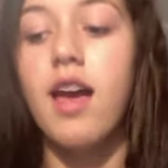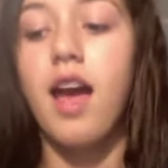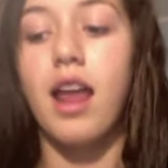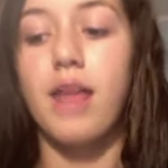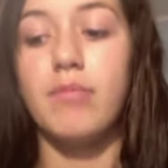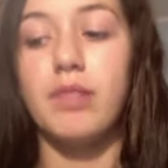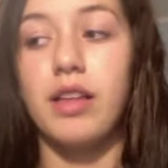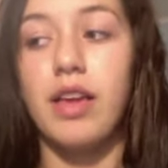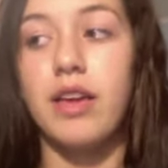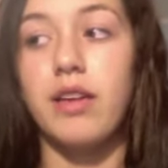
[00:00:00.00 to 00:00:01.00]
And I'd be
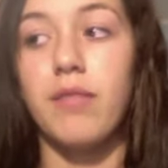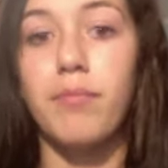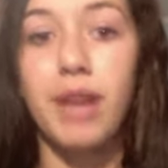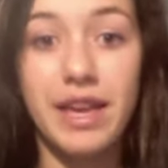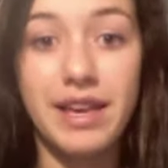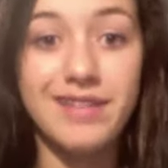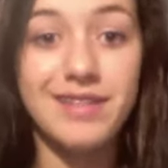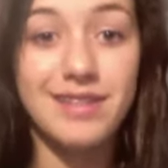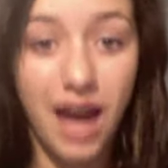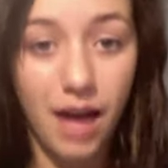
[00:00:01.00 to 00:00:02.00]
like, Mike,
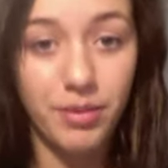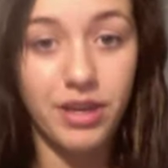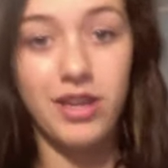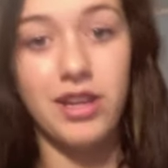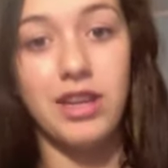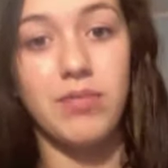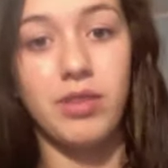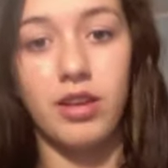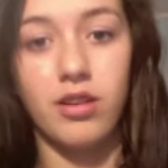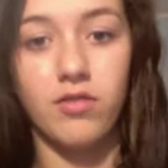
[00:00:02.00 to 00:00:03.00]
stop it. And he'd be
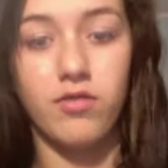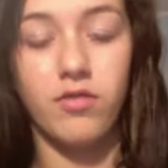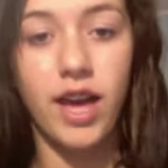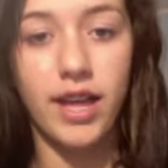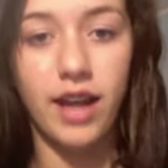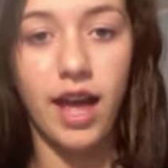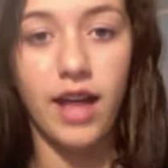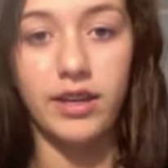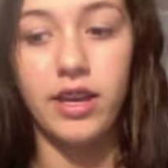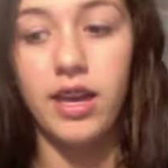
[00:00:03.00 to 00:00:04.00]
like, fine,
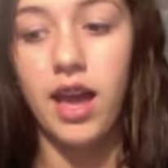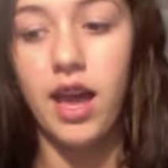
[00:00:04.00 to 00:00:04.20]
Allie.